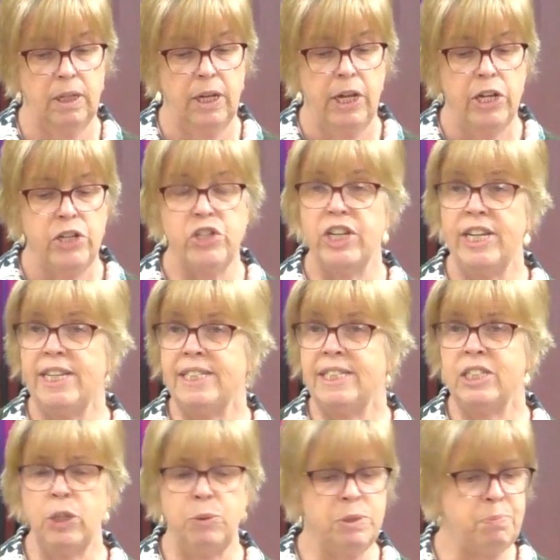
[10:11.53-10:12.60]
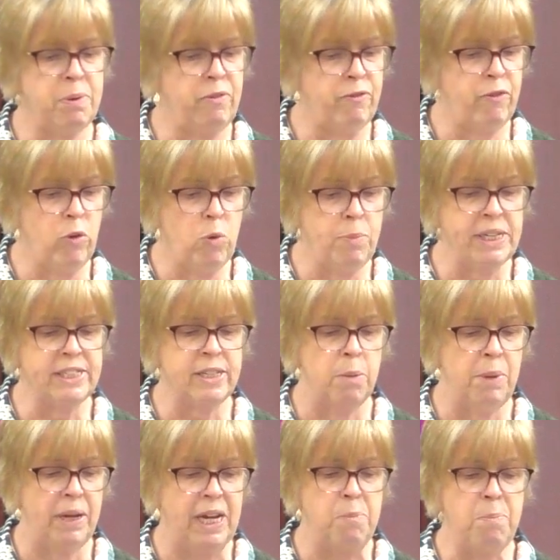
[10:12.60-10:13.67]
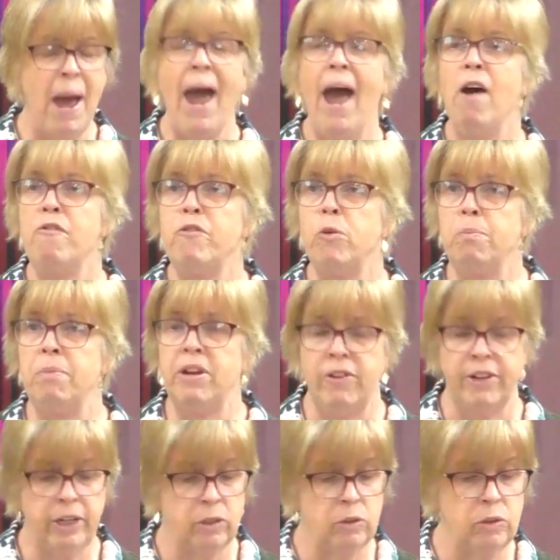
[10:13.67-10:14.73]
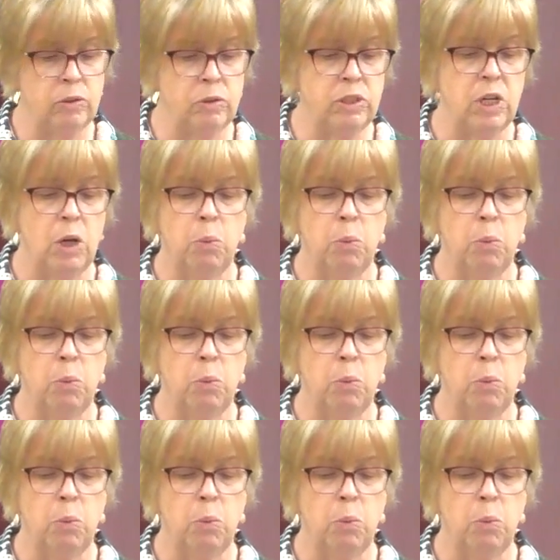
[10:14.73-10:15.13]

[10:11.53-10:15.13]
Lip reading: Jesus, who was performing so many powerful miracles,